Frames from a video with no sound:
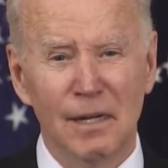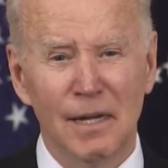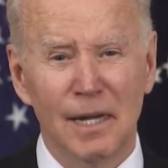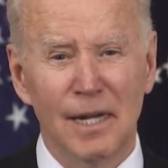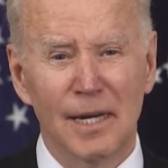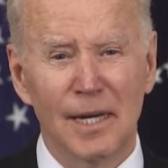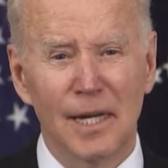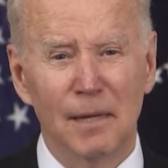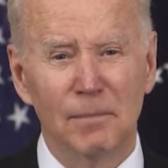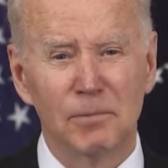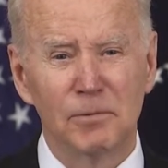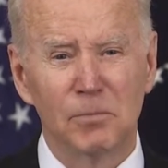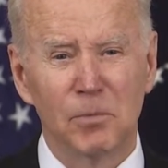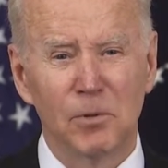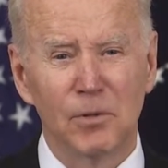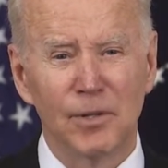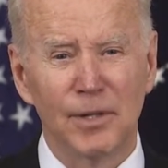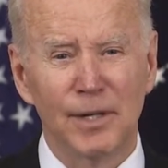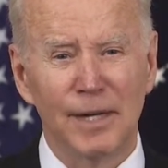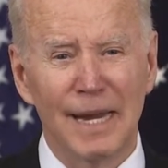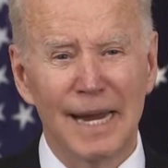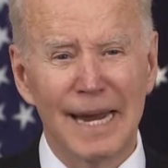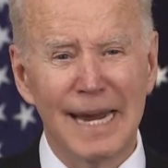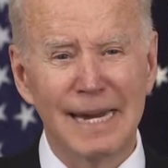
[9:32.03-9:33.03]
and helps more
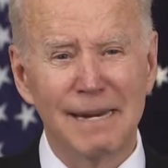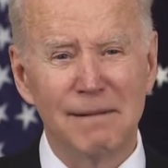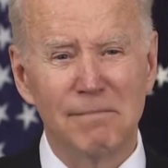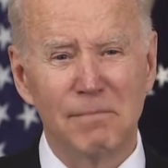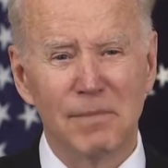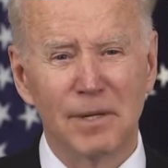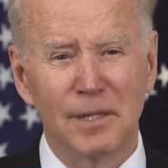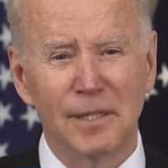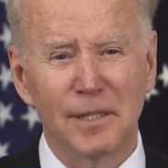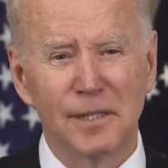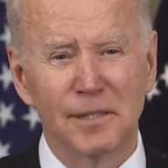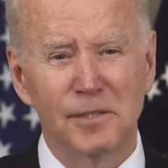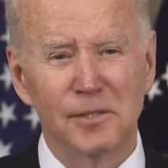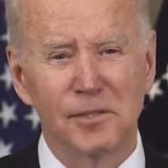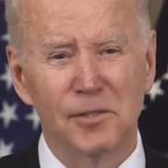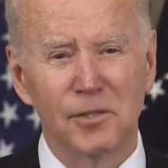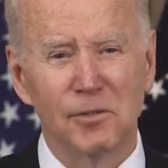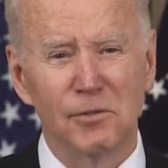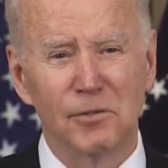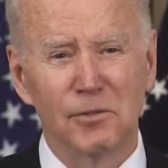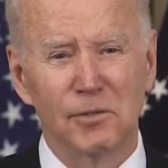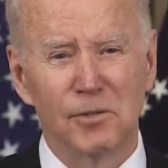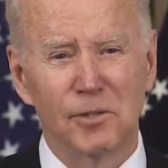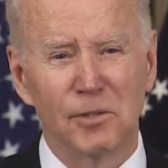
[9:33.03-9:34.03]
than 8 million
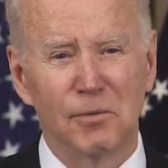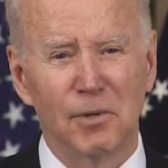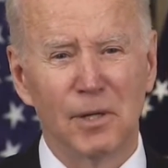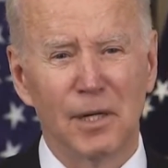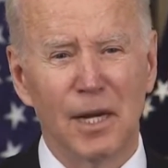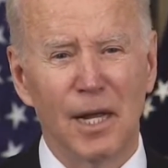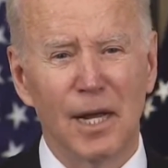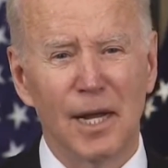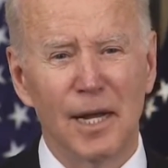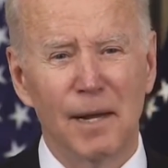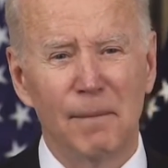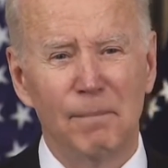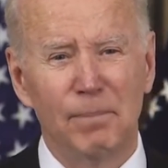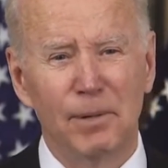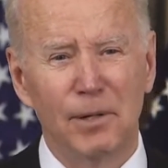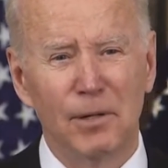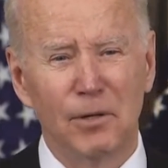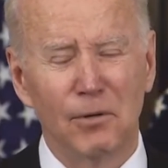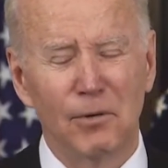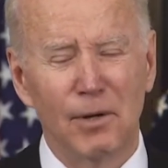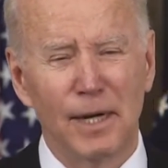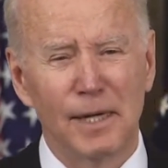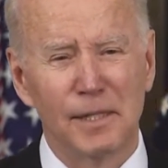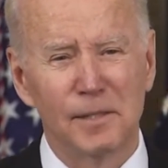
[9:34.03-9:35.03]
students who rely on Pell
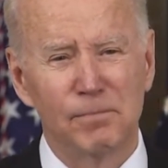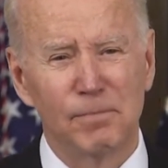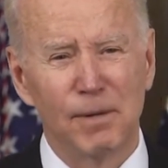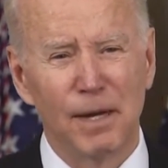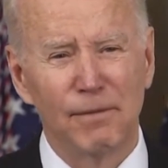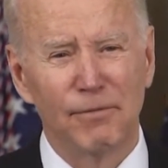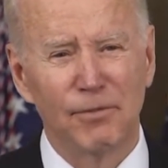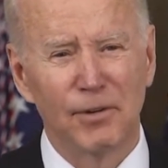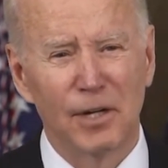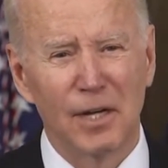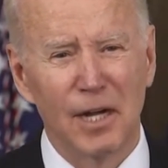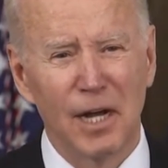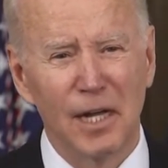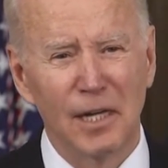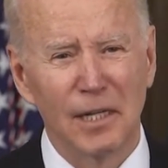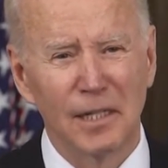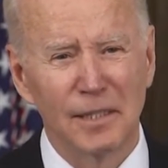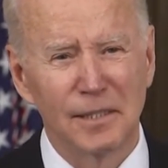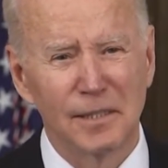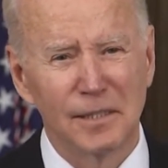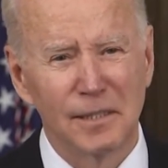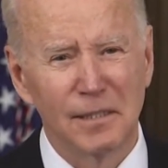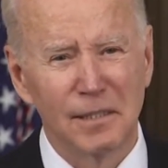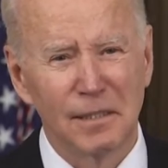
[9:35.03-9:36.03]
Grants pay for
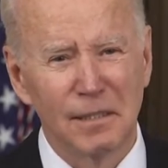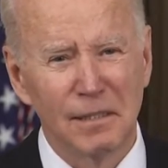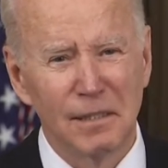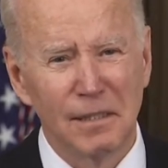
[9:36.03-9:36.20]
college.